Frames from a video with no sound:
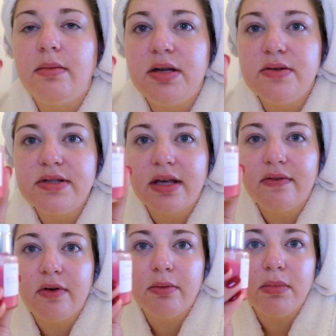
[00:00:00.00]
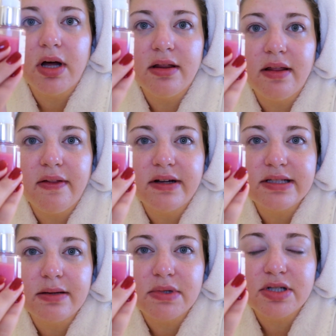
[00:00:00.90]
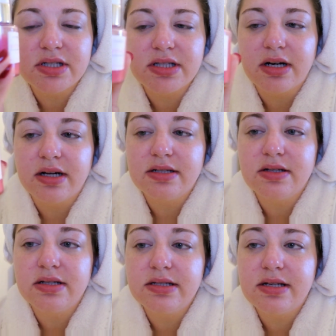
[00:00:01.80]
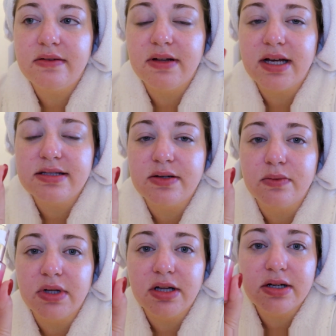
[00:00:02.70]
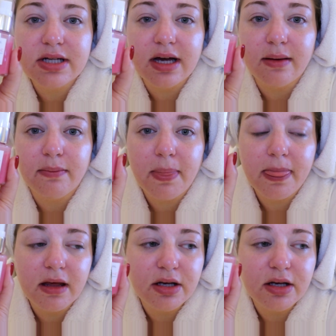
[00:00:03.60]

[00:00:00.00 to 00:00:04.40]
I've been using it for a month and that's how much is gone. So this stuff lasts a really long time.